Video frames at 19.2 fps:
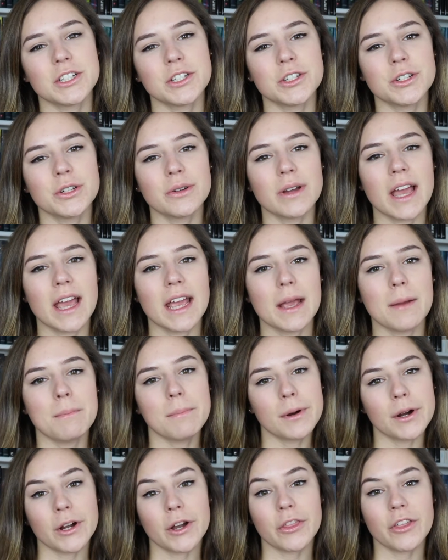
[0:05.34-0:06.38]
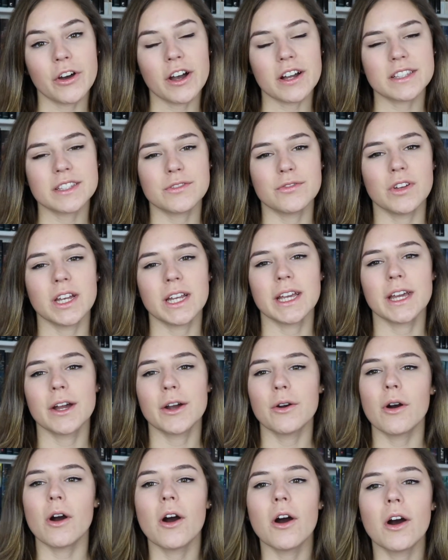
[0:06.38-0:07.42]
to do a book thoughts
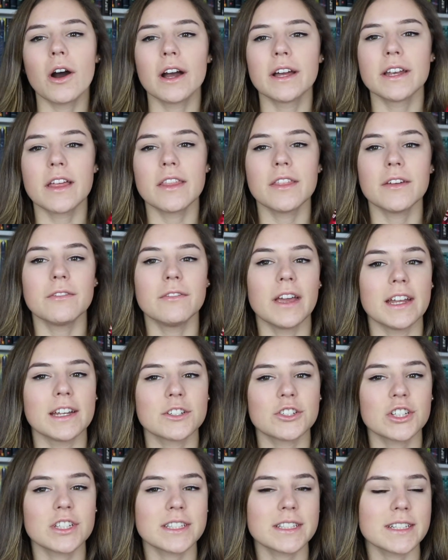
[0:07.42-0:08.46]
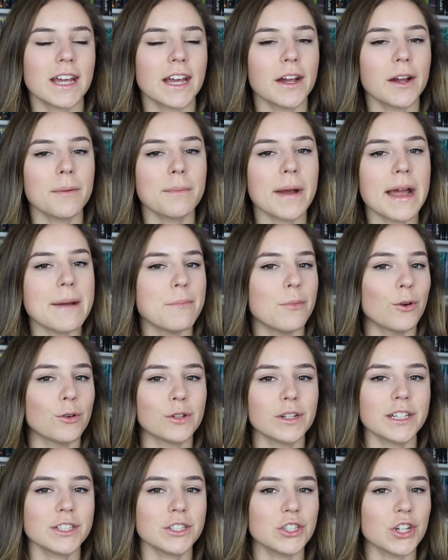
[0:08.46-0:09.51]
video on The Vanishing Stair by Maureen